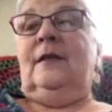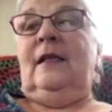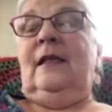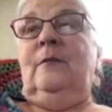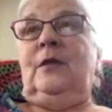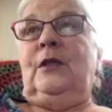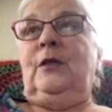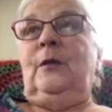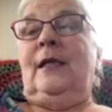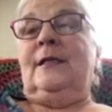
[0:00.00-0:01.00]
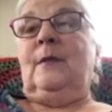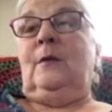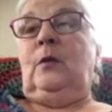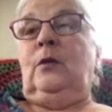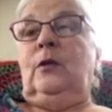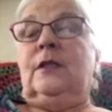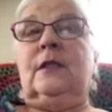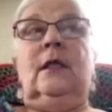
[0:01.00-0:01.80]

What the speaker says: anybody who has my books,